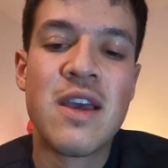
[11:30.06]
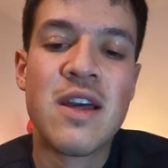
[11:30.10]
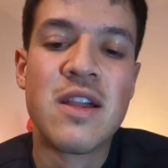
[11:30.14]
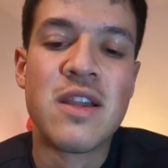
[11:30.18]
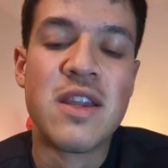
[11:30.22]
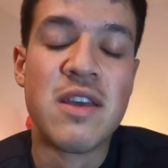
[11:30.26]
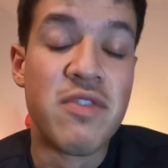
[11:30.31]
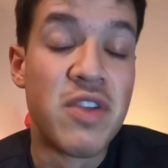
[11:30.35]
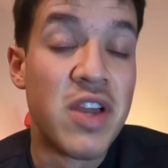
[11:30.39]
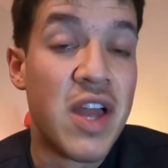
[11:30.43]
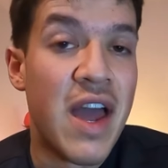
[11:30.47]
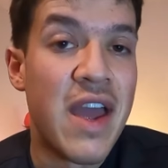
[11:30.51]

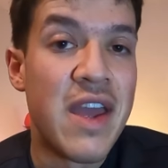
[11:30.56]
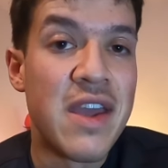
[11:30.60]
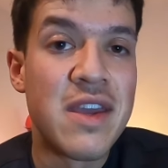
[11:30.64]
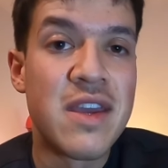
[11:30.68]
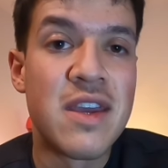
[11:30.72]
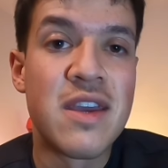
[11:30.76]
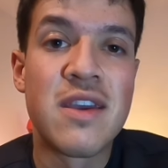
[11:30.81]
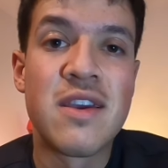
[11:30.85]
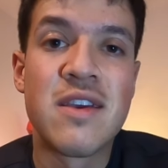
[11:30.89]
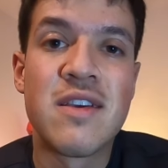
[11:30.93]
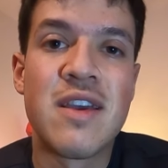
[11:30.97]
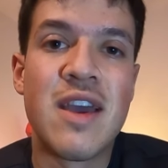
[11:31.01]
Leave a
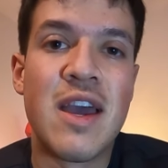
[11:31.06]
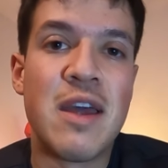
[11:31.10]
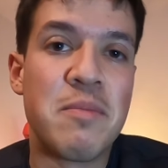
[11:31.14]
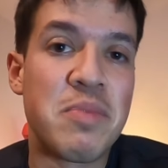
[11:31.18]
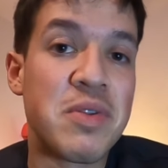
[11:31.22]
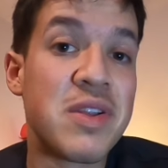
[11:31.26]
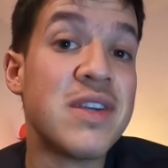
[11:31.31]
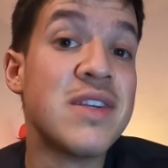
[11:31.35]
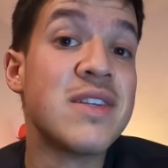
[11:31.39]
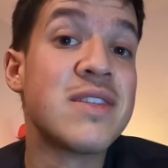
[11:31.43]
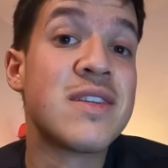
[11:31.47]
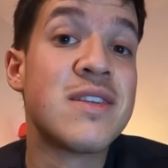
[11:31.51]
like, and
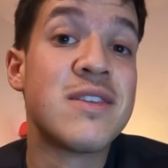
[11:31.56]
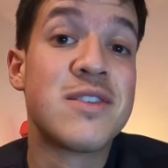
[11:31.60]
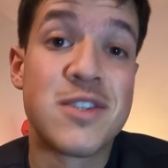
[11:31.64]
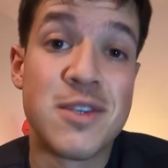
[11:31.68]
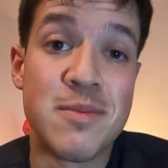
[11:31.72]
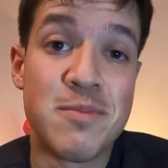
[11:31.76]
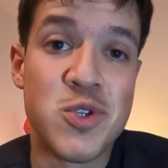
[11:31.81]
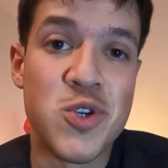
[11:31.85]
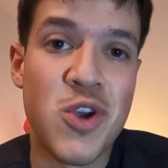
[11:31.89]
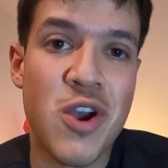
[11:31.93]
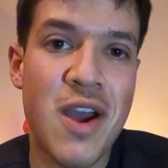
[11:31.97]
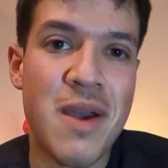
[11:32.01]
please
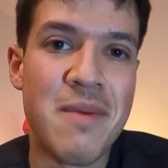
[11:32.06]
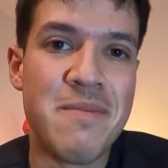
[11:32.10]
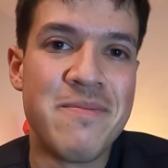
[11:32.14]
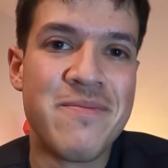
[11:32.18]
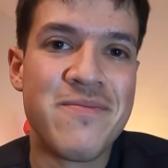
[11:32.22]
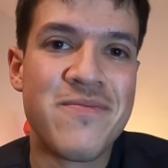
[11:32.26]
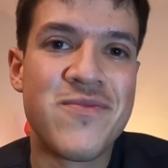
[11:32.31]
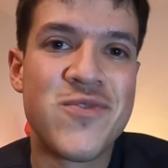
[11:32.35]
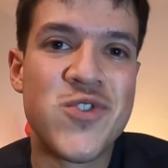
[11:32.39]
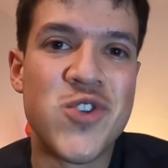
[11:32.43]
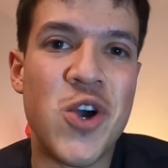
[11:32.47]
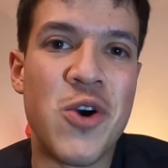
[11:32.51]
subscribe.
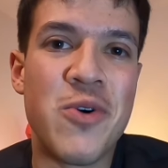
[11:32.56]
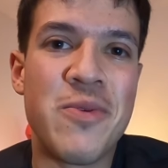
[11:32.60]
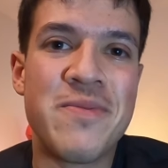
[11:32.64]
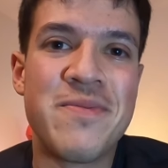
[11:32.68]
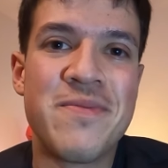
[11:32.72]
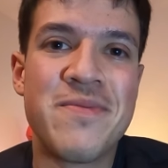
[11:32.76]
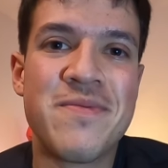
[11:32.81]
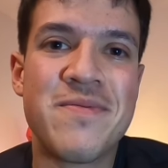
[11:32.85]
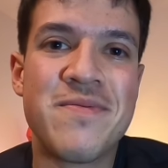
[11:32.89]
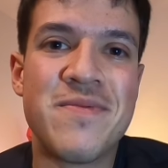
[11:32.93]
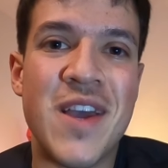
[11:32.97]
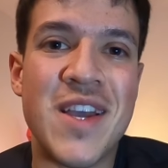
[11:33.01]
So
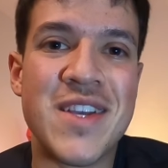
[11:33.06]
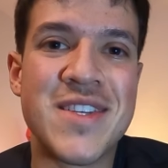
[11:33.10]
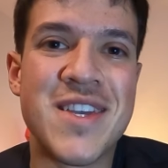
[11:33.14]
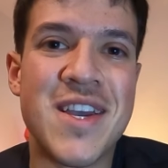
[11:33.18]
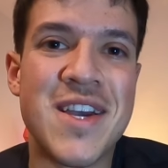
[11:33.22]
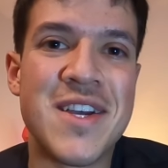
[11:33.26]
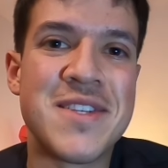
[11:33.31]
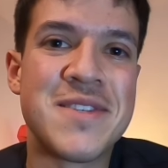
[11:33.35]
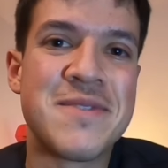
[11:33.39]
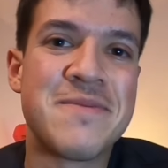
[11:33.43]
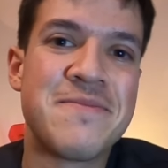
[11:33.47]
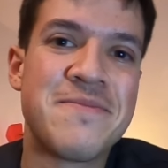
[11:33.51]
thanks,
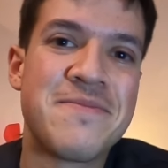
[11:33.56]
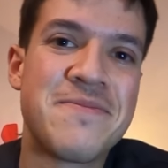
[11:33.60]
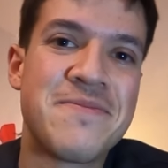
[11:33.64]
guys.